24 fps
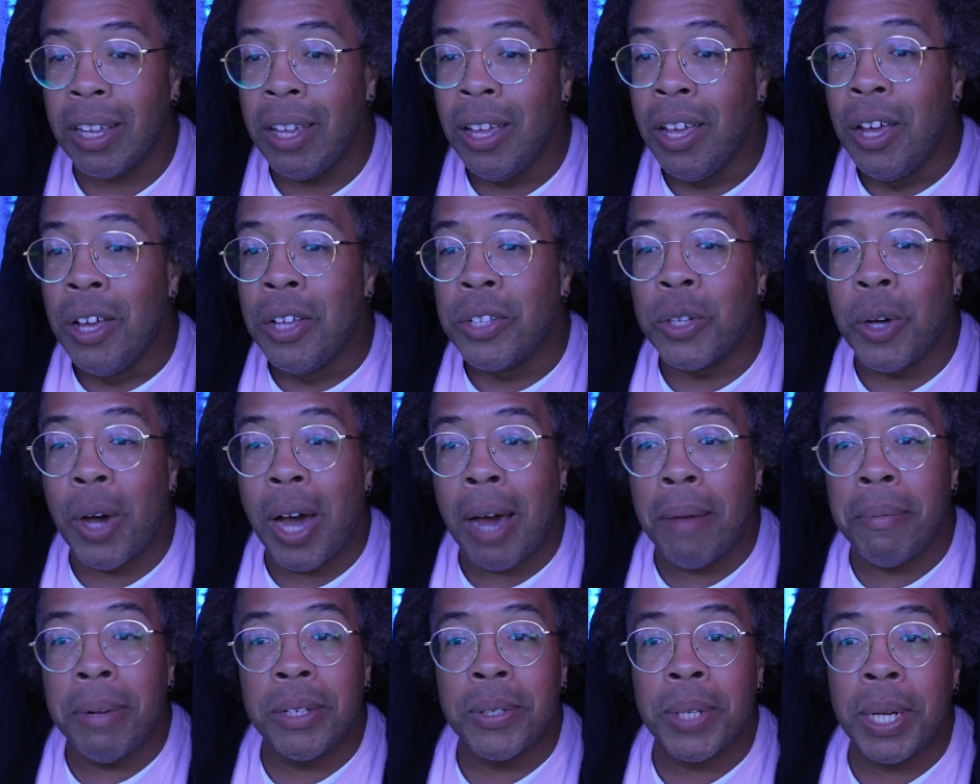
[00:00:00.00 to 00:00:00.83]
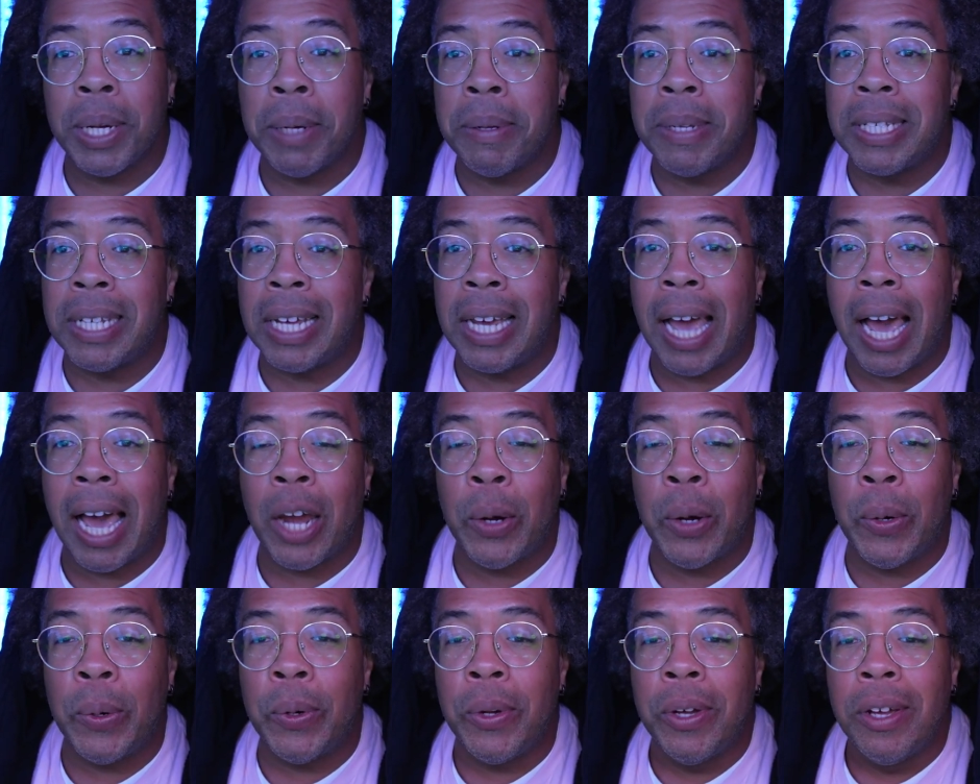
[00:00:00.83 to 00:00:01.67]
So I'm just always like, I
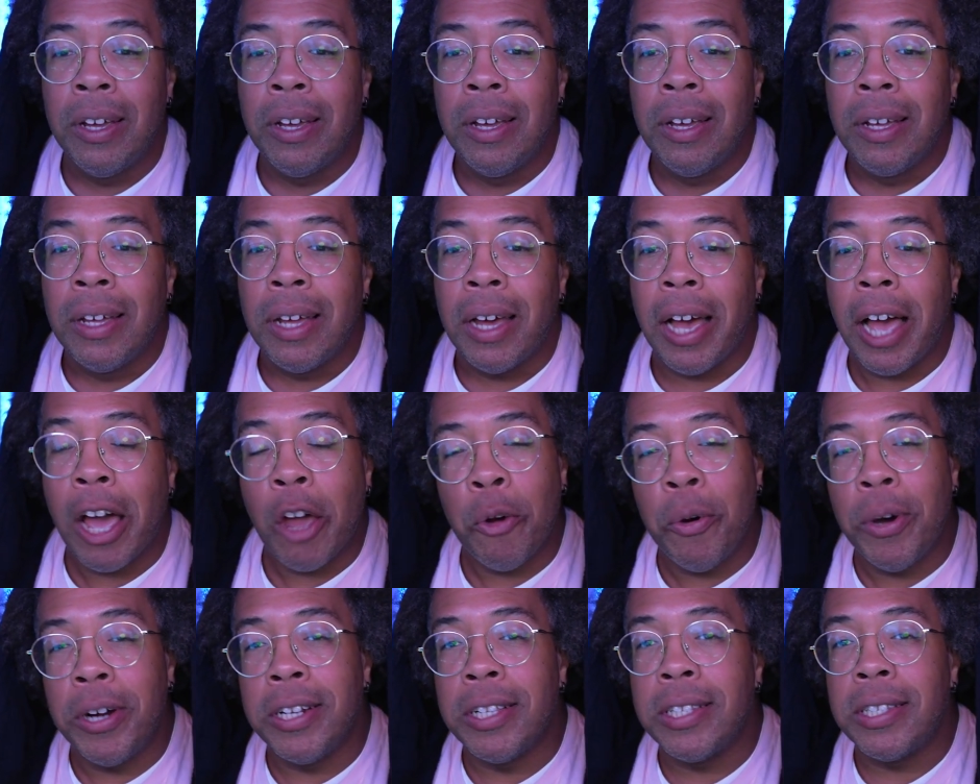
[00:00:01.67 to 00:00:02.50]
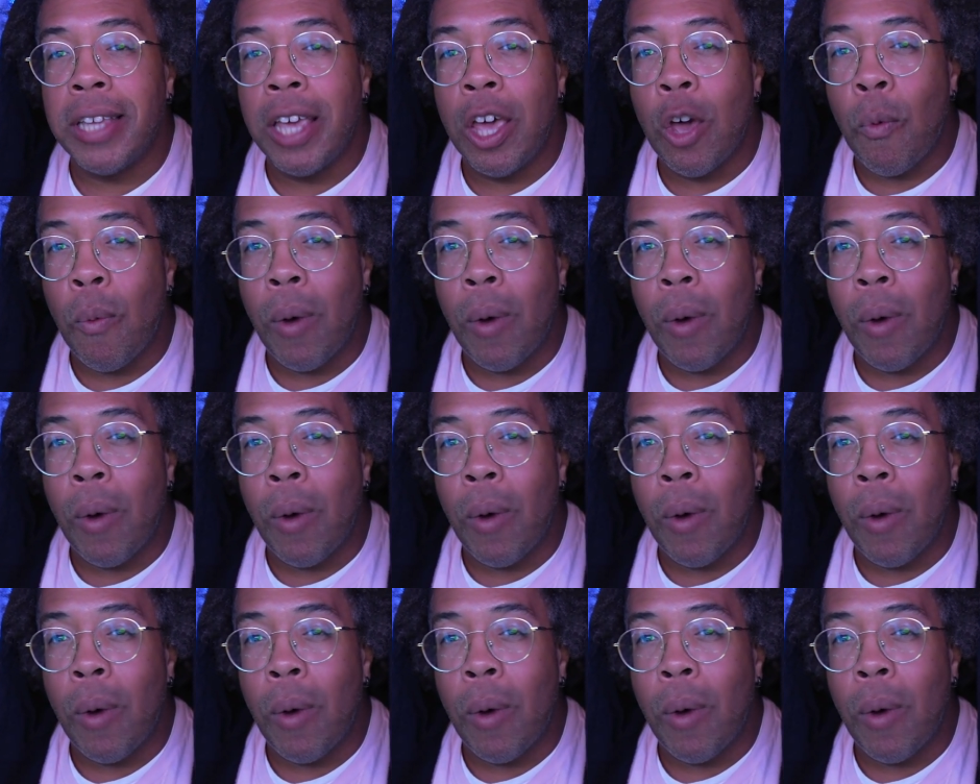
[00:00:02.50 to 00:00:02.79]
don't understand